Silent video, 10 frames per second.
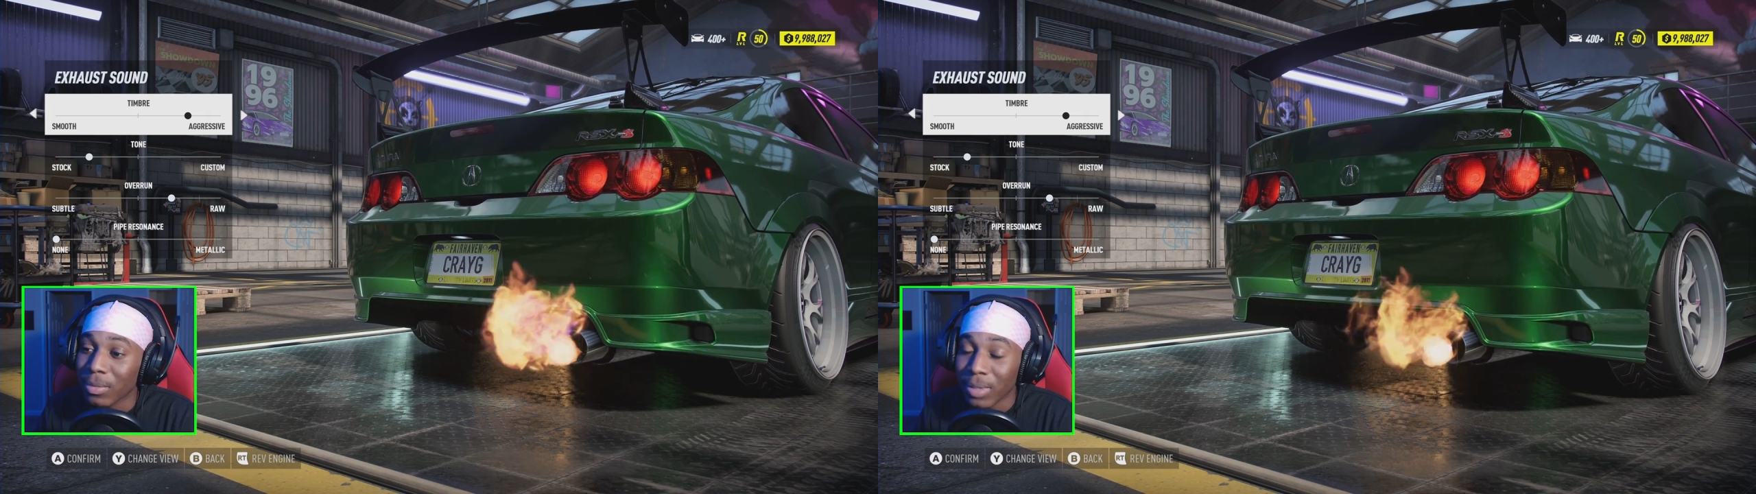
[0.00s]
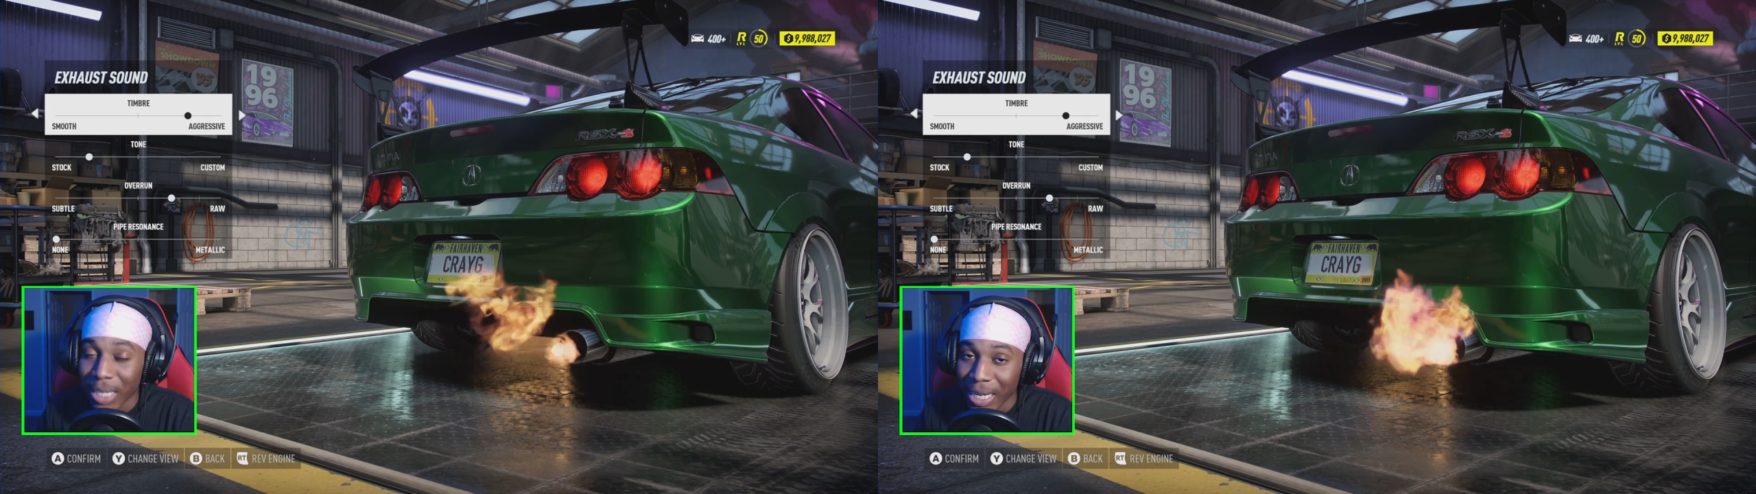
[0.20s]

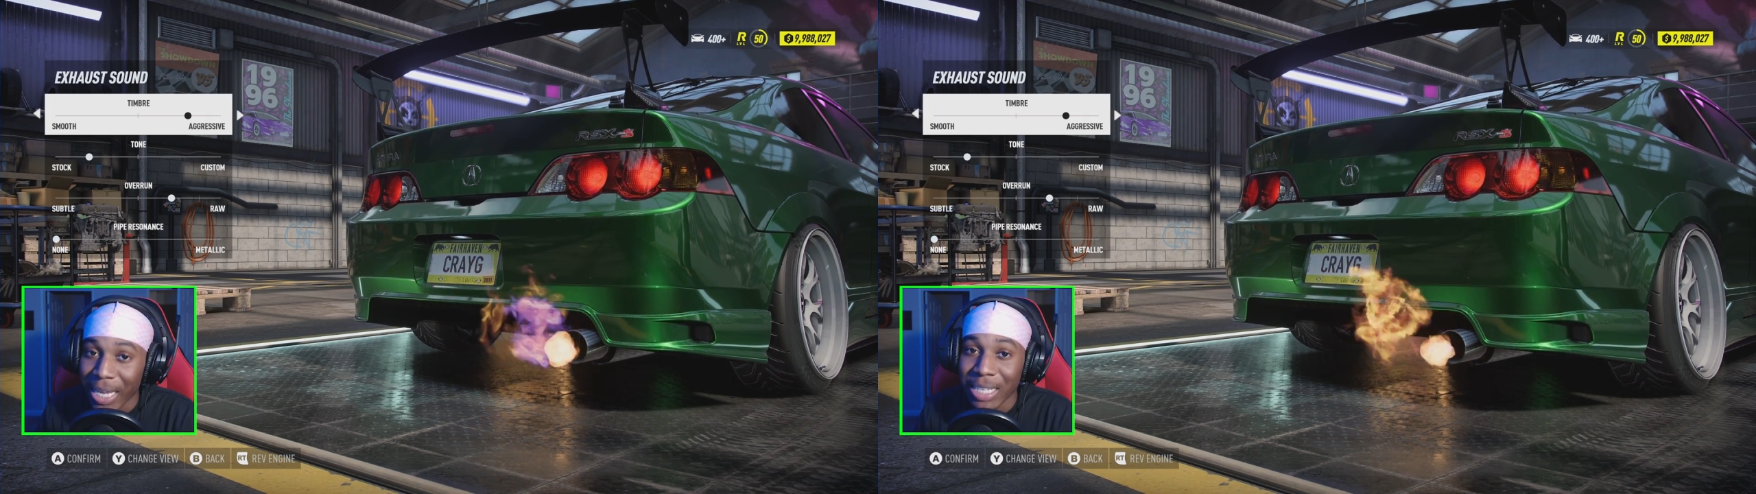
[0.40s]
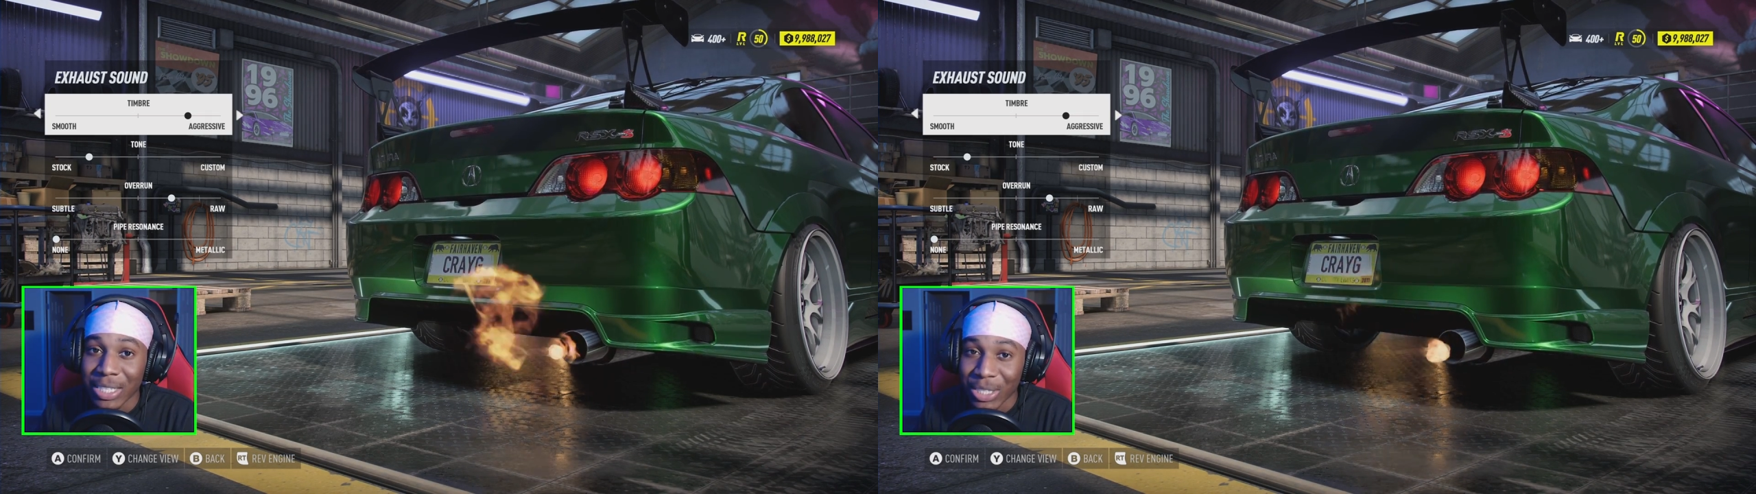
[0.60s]

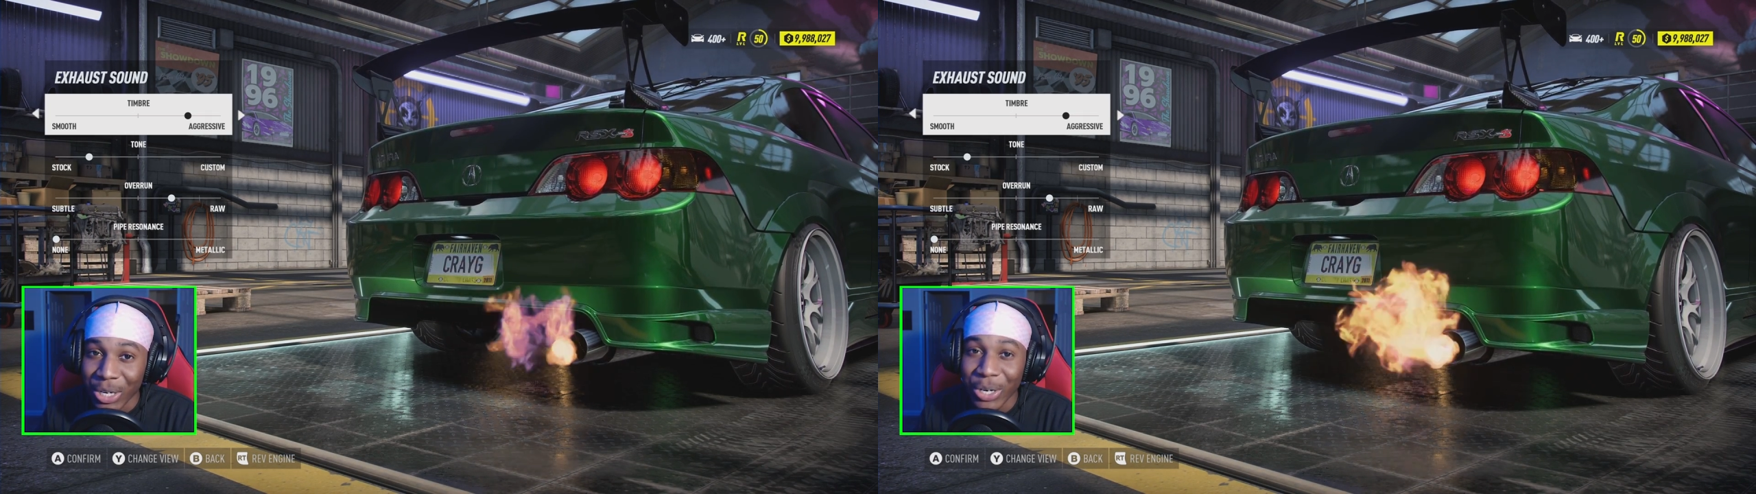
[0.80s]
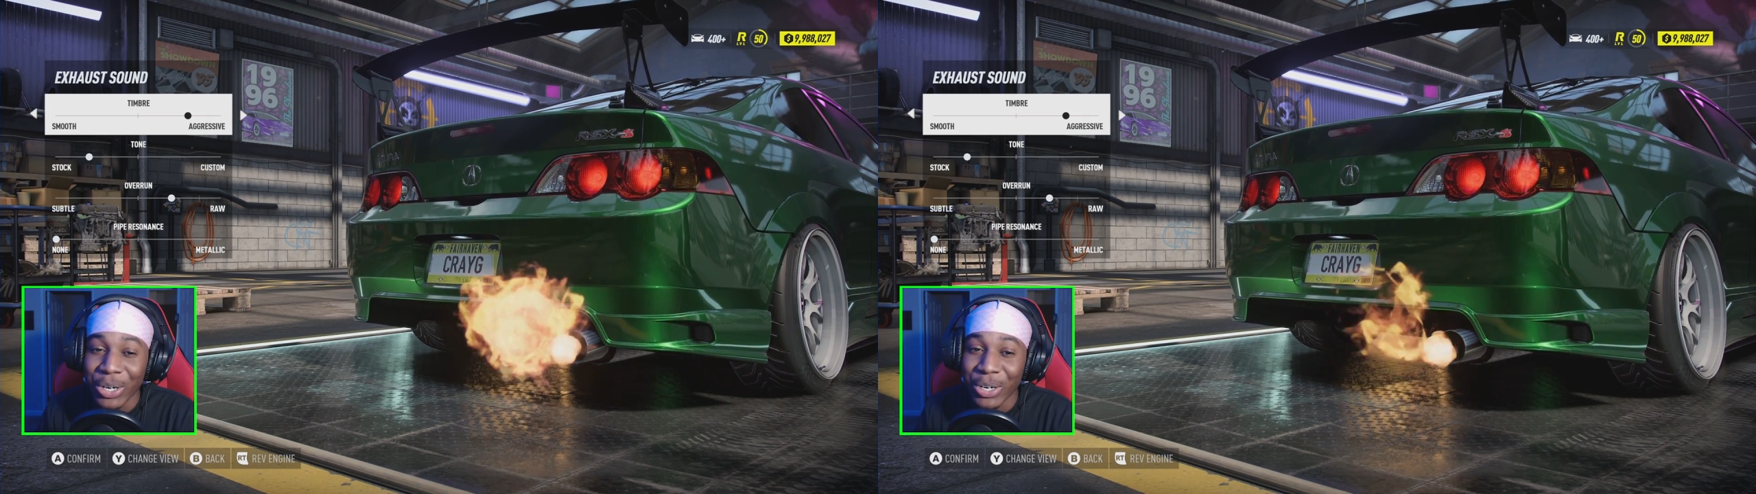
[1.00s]
Yes,
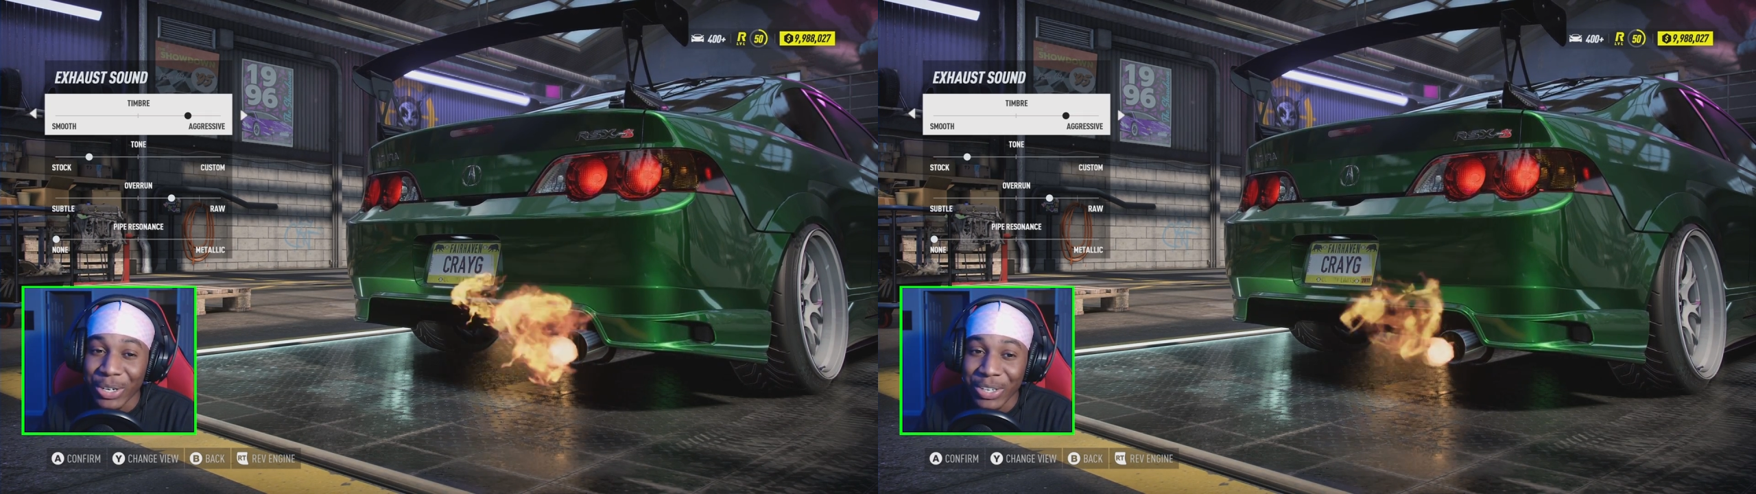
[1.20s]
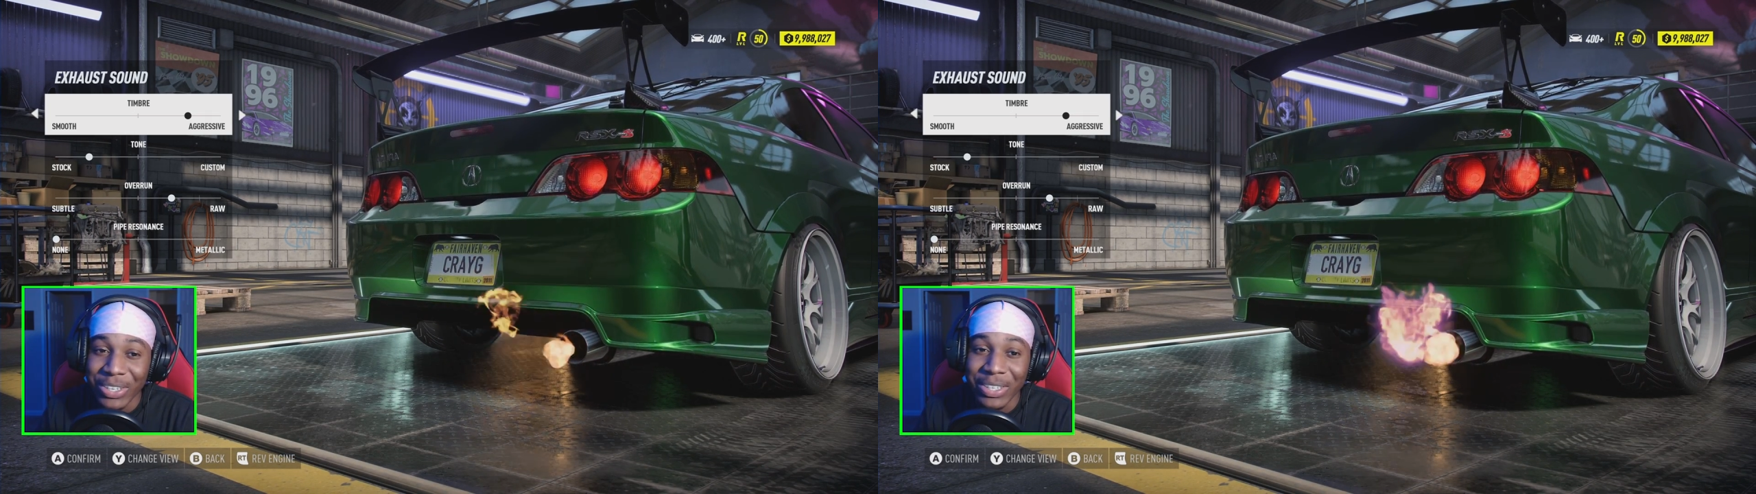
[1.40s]

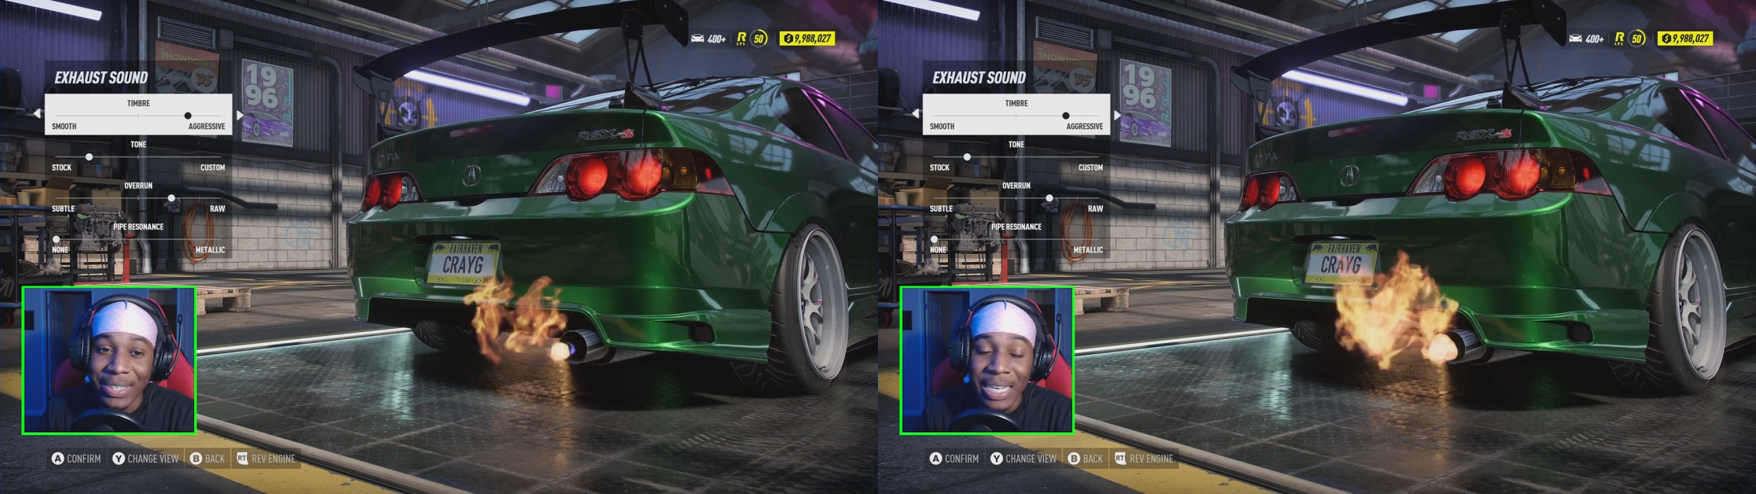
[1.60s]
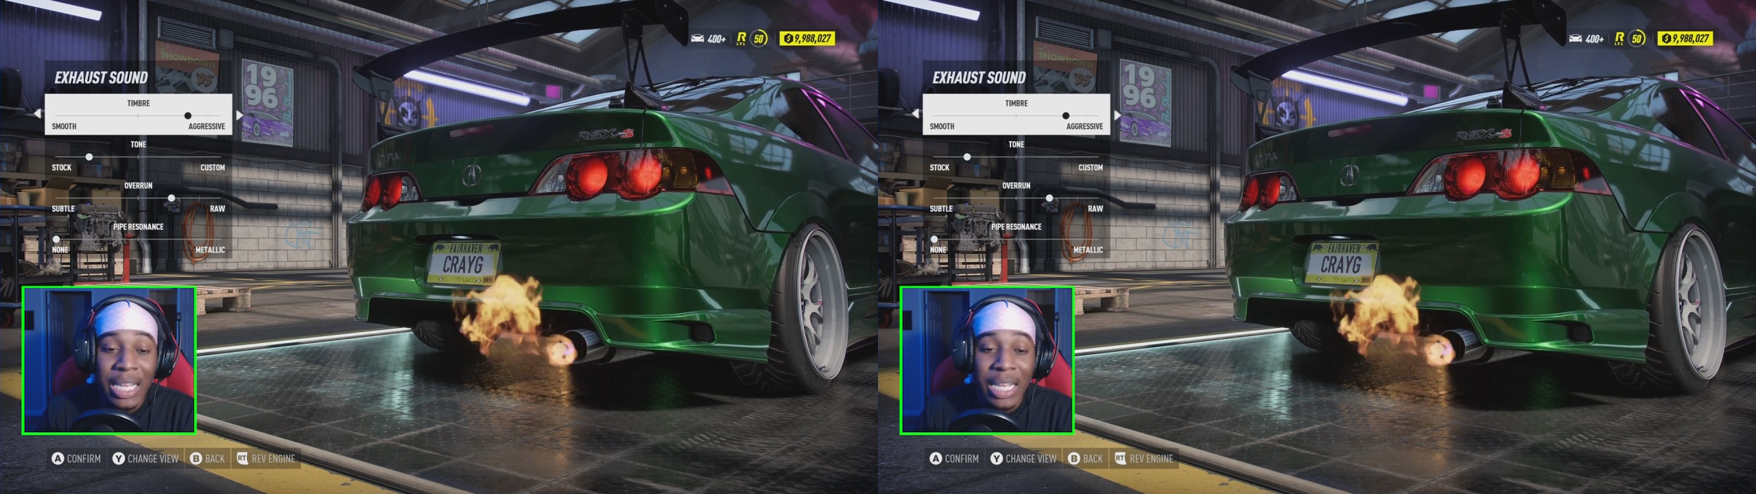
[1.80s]
sir.